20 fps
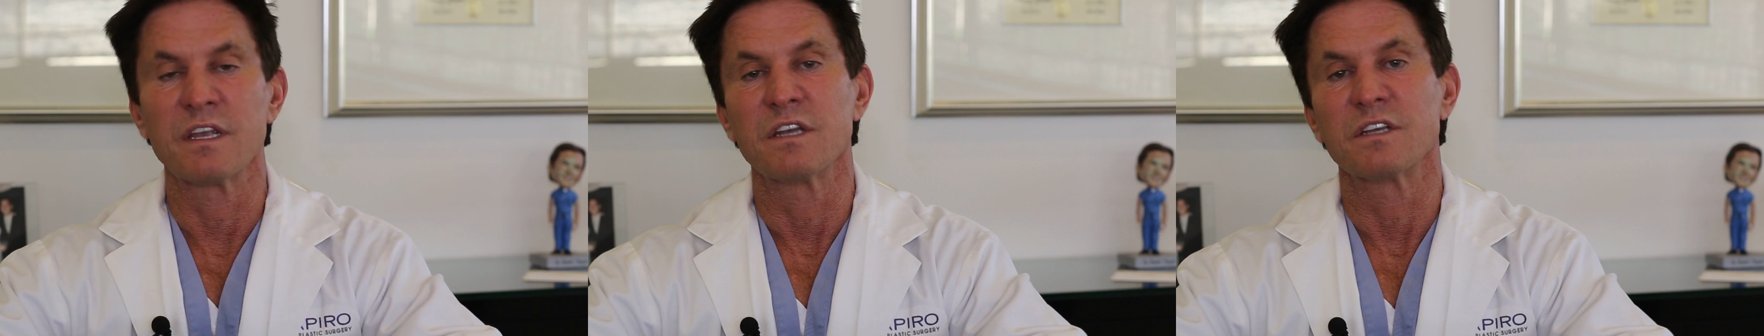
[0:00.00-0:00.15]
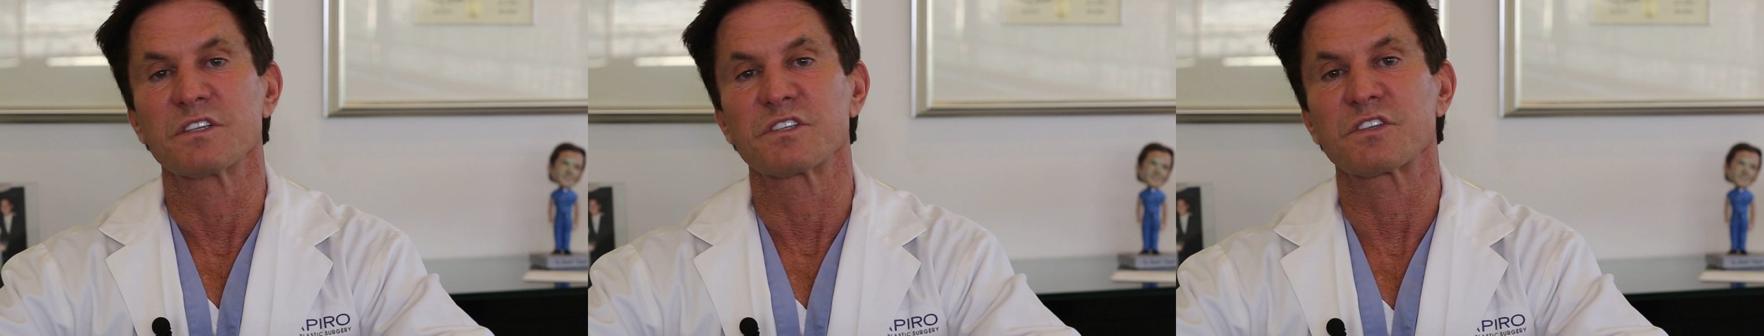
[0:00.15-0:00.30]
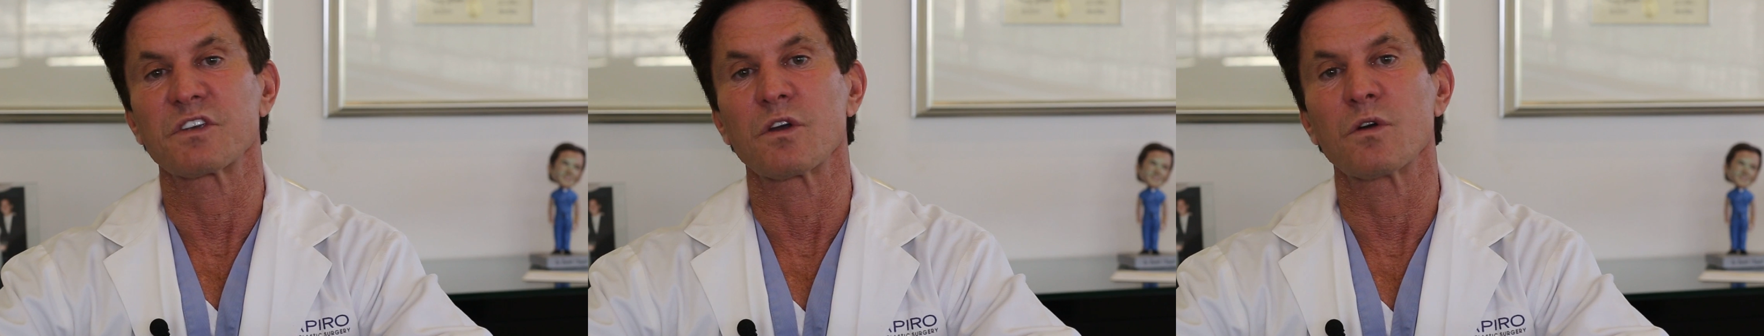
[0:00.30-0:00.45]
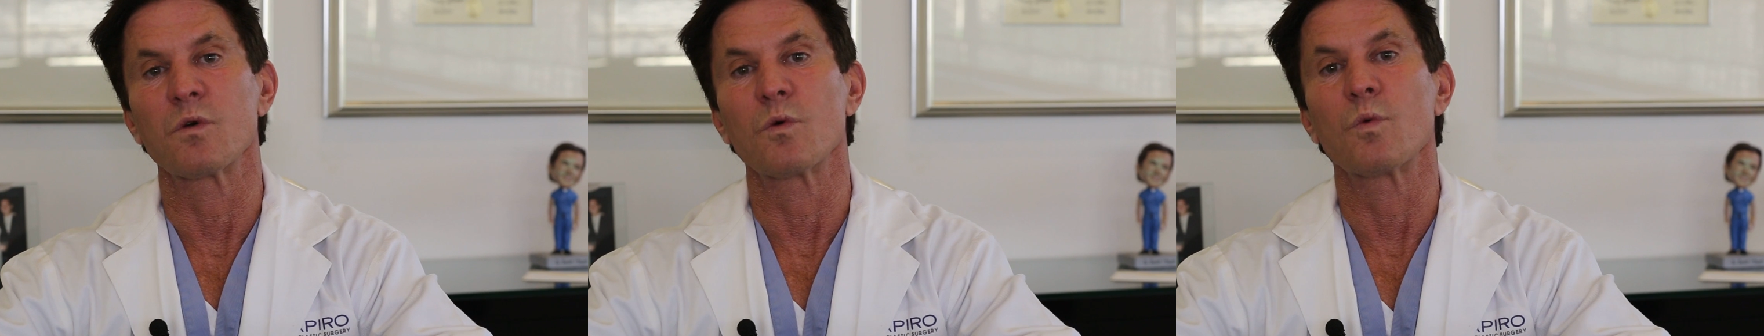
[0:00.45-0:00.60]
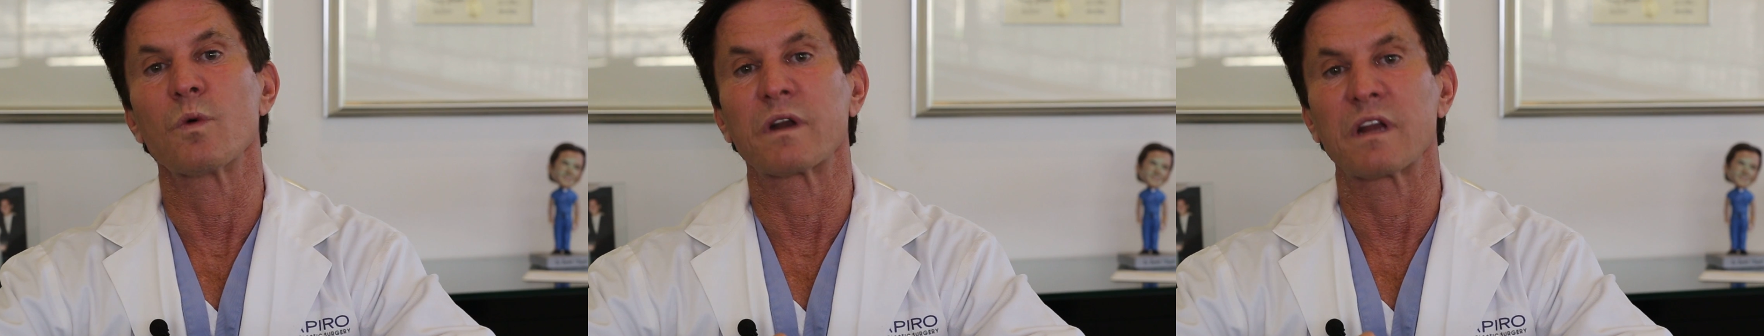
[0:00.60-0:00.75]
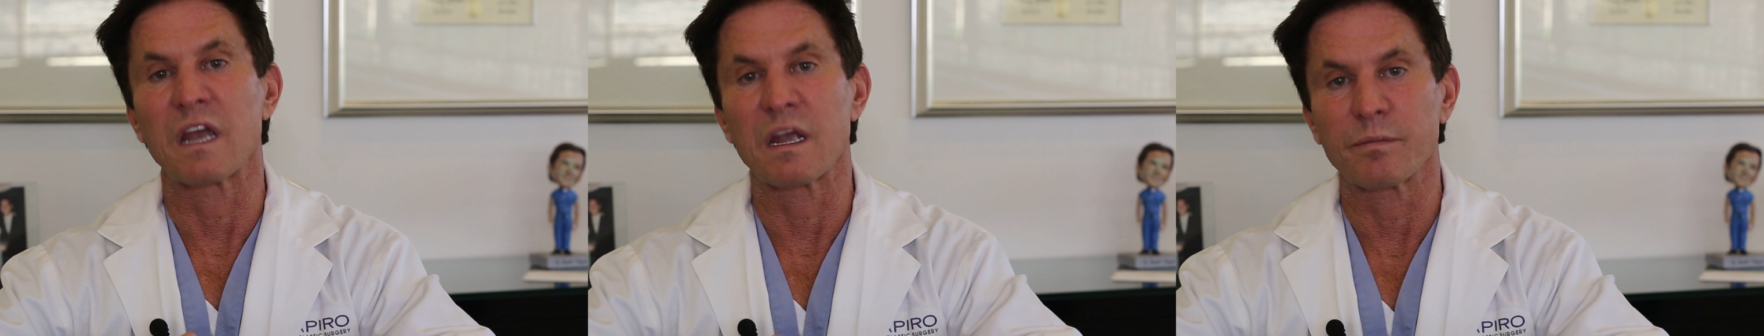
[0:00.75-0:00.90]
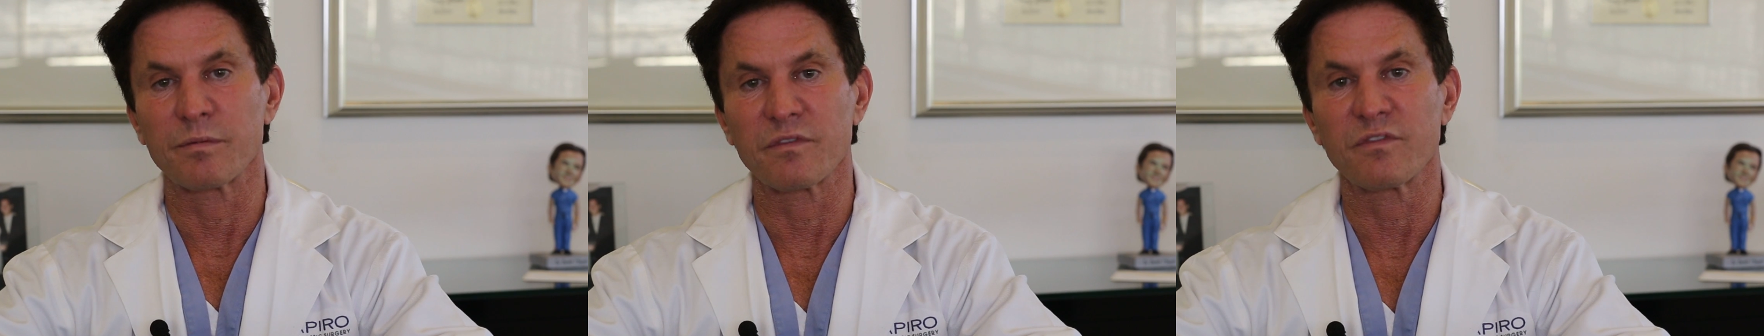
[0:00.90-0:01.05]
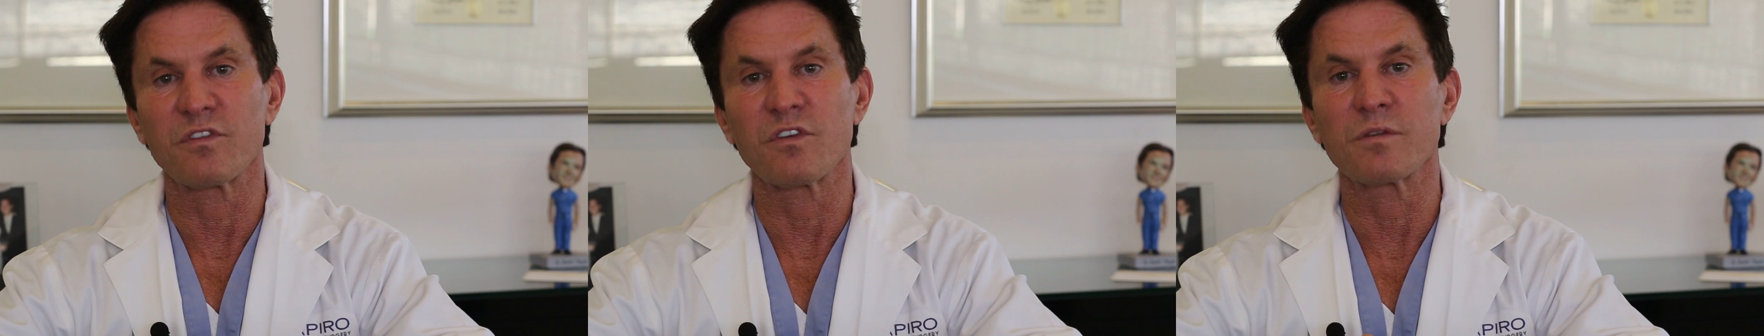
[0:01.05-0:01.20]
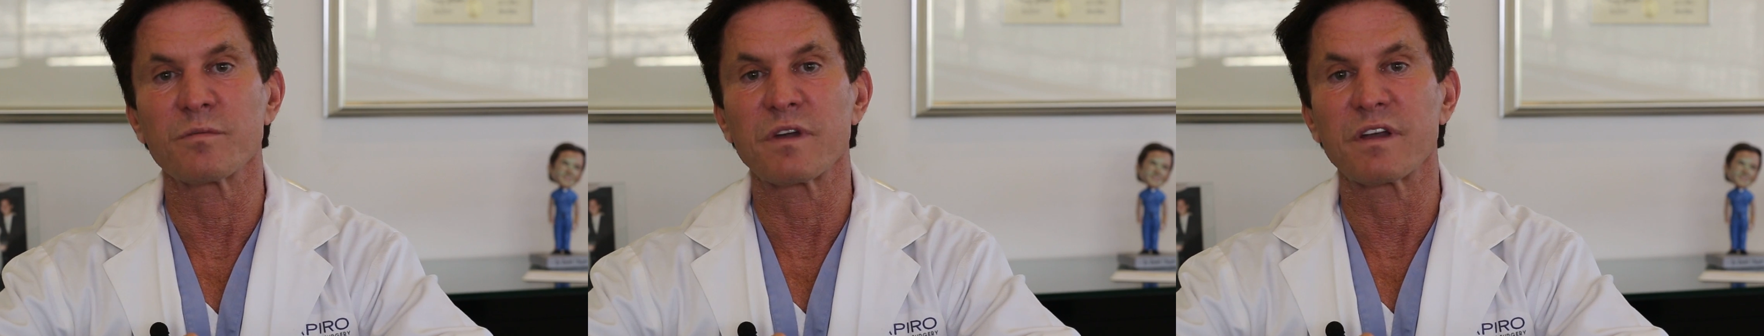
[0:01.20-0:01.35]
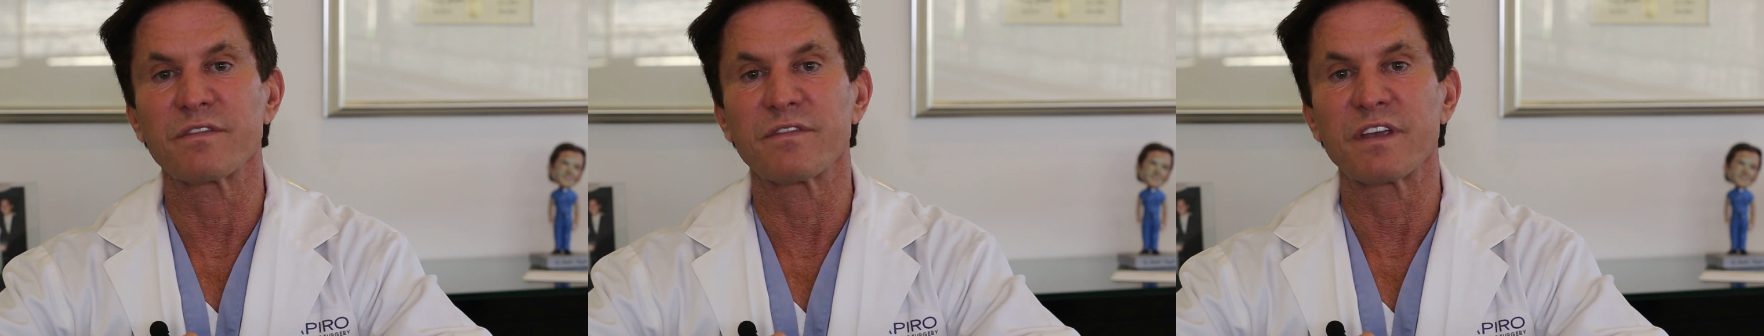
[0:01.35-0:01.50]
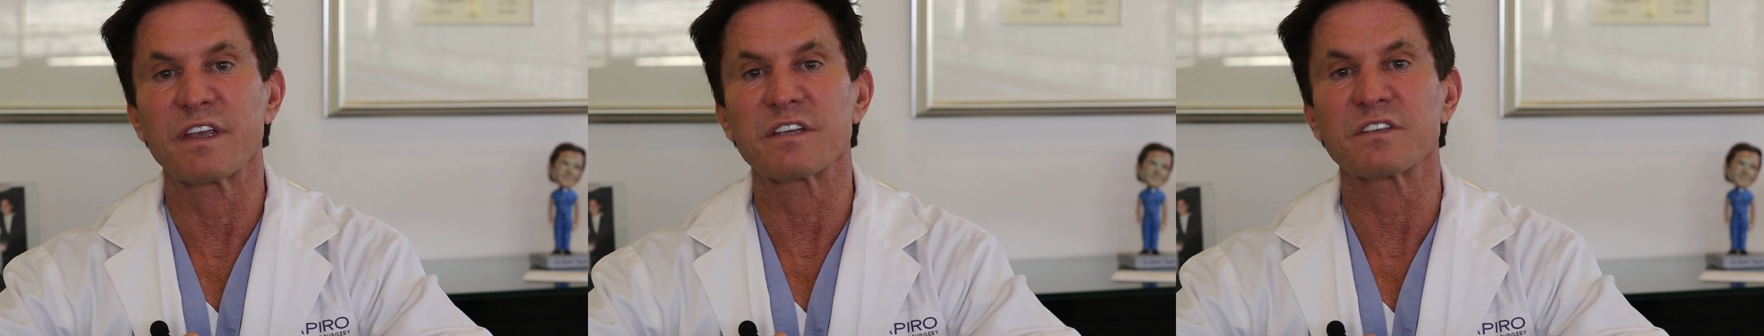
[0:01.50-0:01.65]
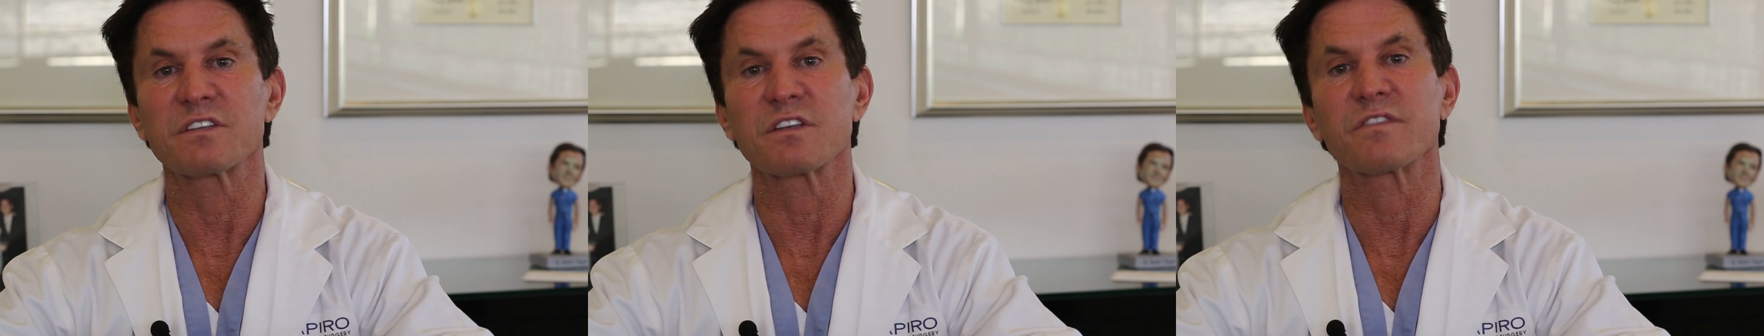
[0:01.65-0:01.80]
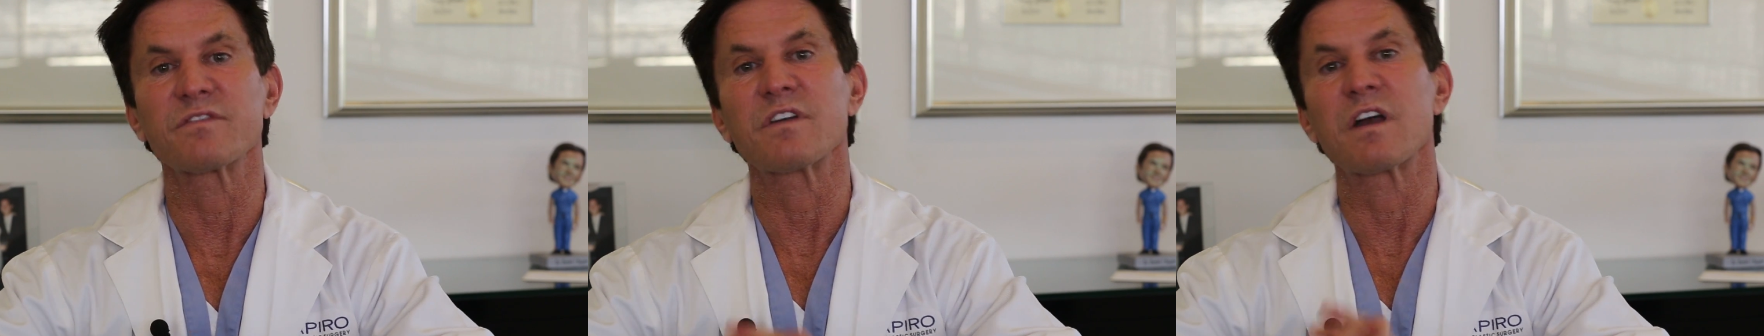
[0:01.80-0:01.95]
So when I perform my facelift,